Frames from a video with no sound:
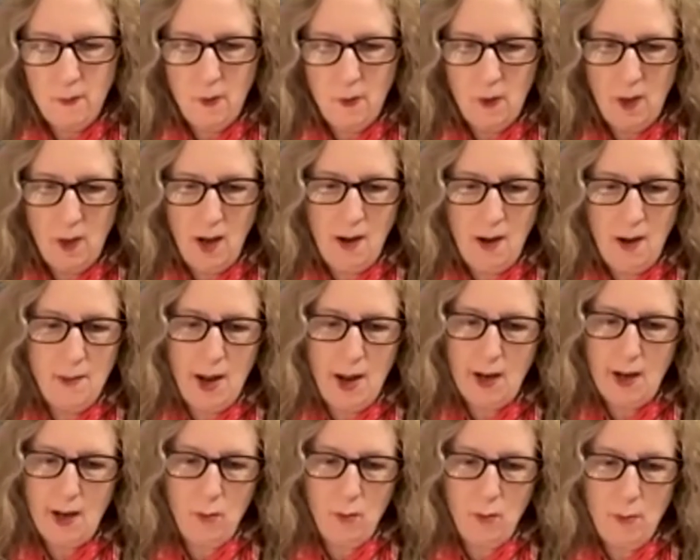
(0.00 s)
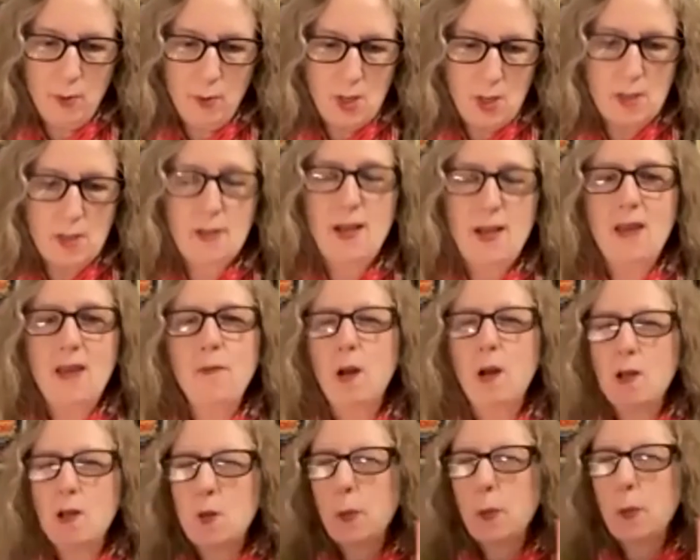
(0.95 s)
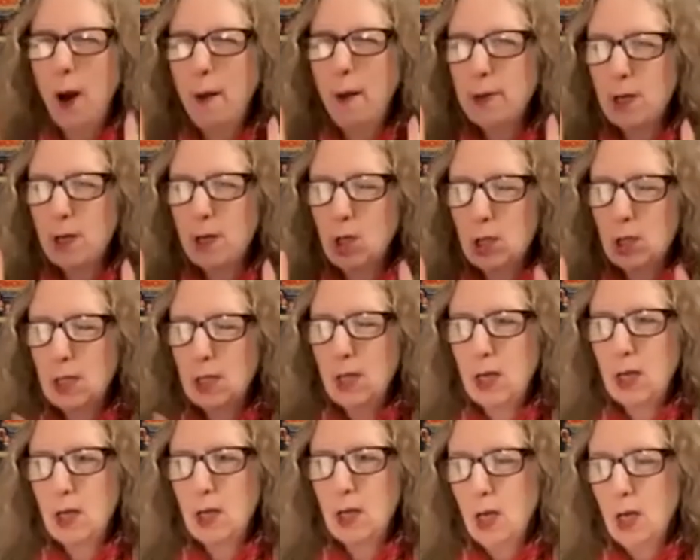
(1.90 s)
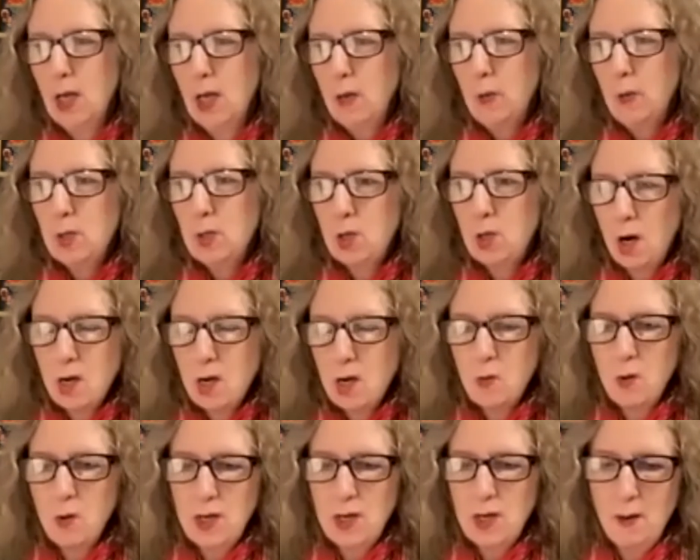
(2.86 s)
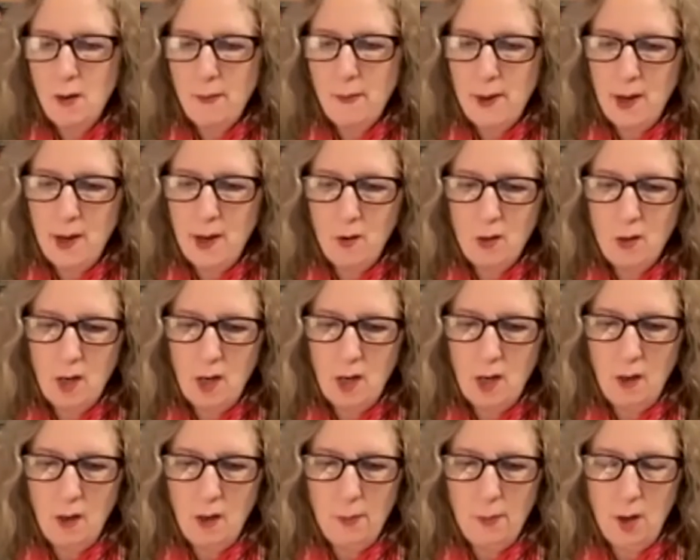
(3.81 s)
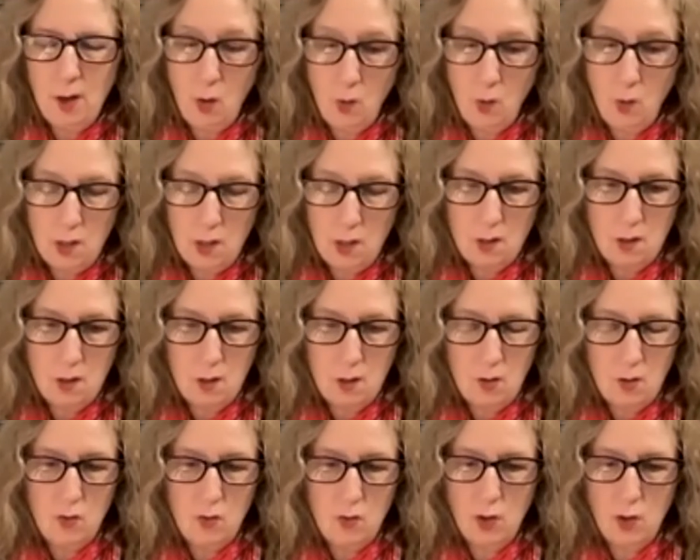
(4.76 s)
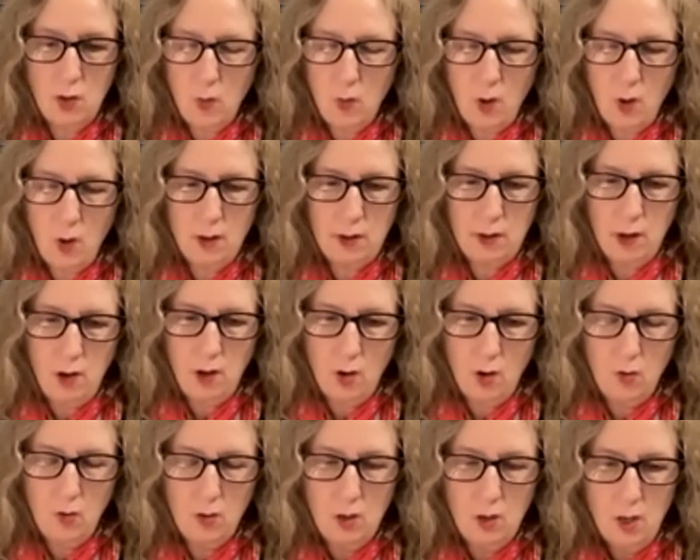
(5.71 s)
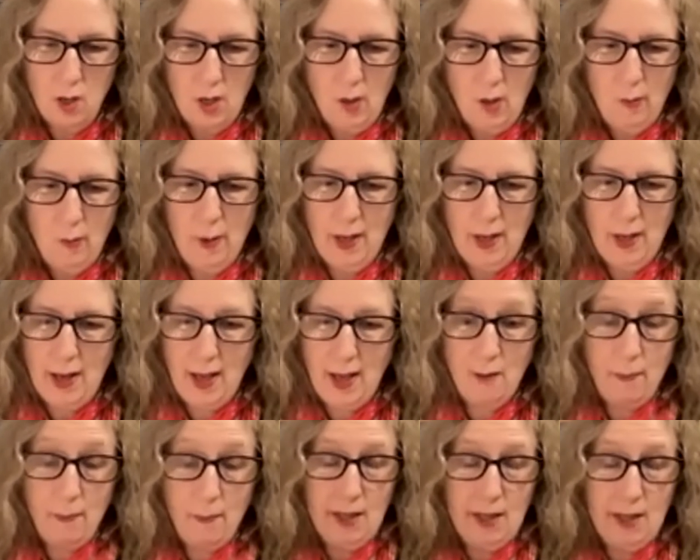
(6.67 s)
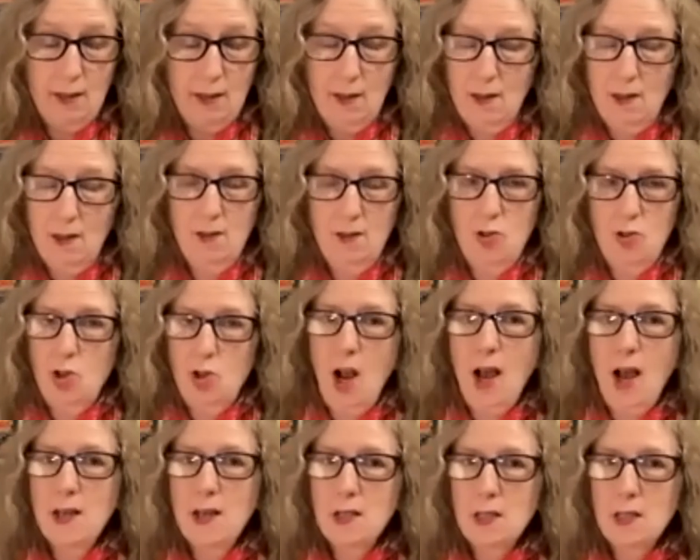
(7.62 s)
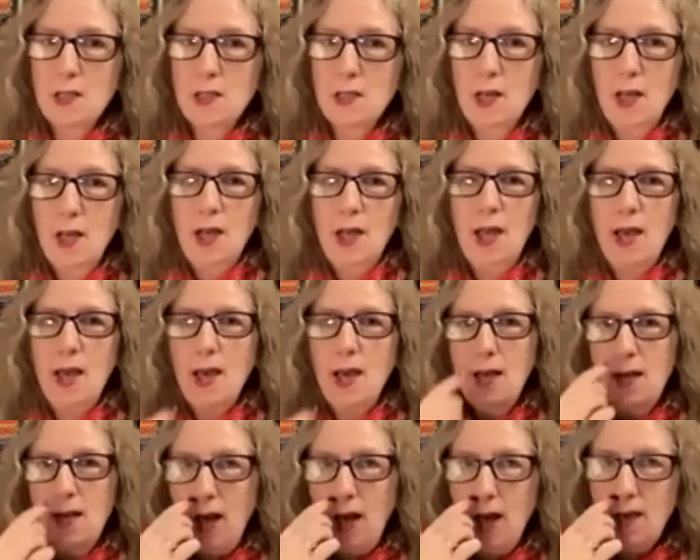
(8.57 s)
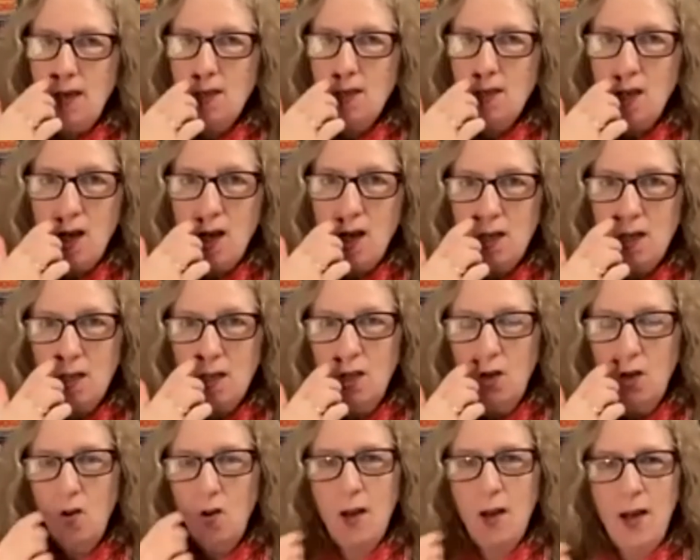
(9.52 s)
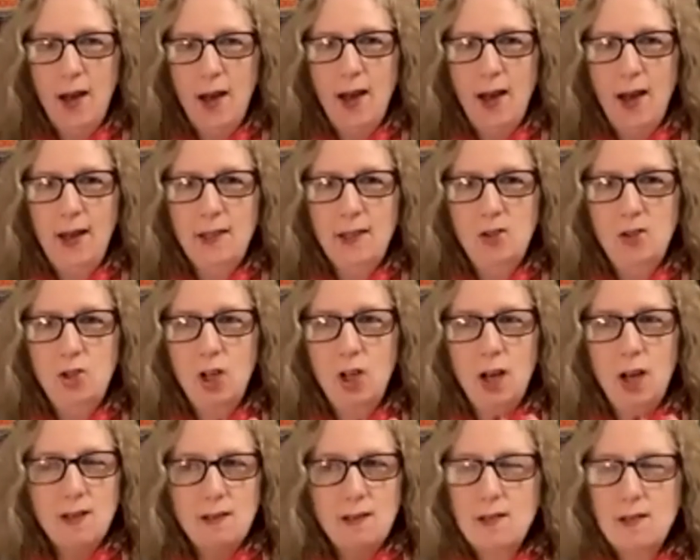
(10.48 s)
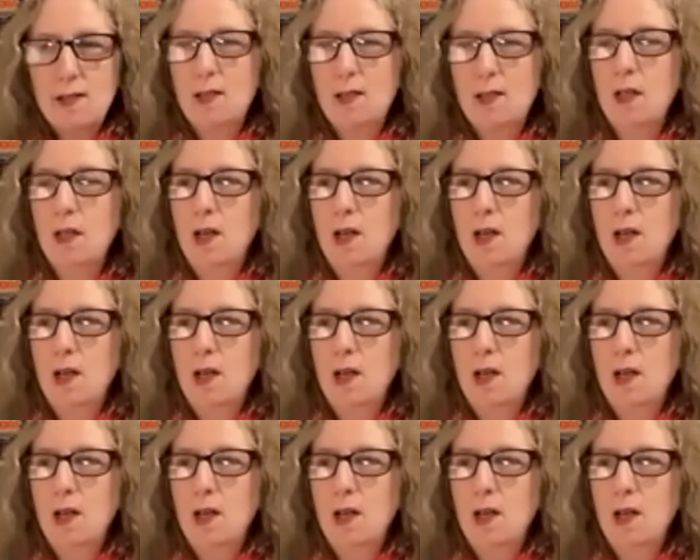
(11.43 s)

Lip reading: I'm not going to remember his name, and it's probably a good thing. We started reading about a poet who's very well known, but had abandoned his child. And I thought, I just,